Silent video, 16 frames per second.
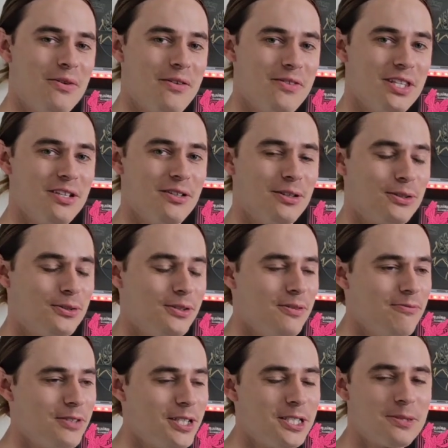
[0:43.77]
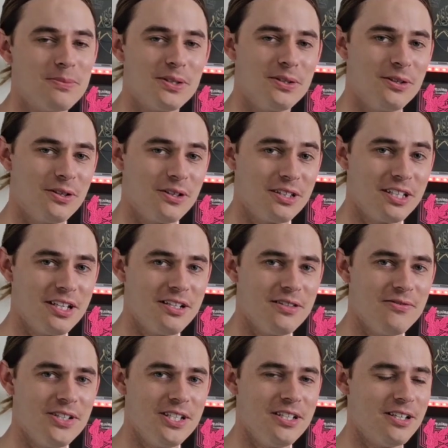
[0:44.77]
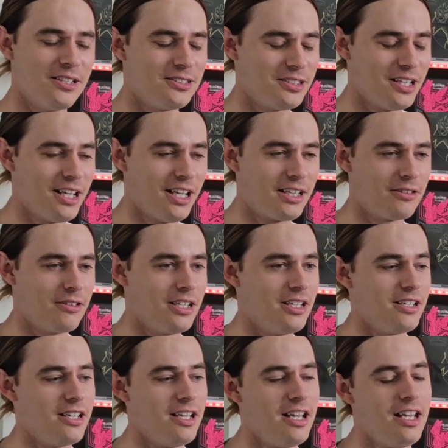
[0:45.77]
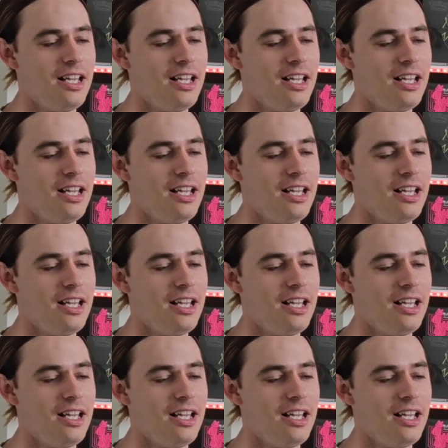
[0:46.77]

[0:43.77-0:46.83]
whether they're a good investment or not at the end of the video. So hang around.